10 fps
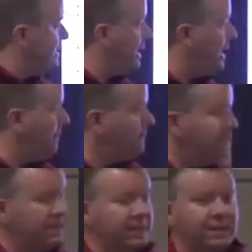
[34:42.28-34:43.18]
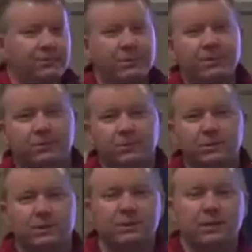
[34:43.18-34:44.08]
time, funding, and
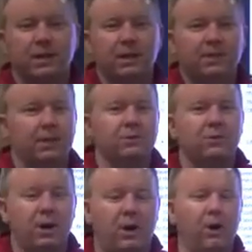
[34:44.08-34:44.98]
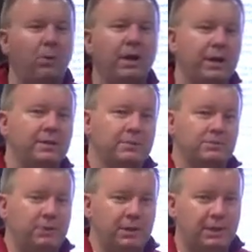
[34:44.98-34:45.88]
resources. Those are always
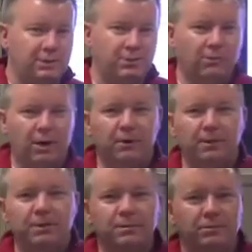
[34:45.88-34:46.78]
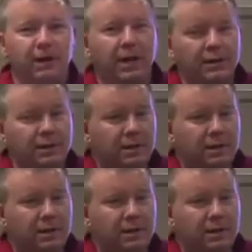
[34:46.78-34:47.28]
put in as requirements, right?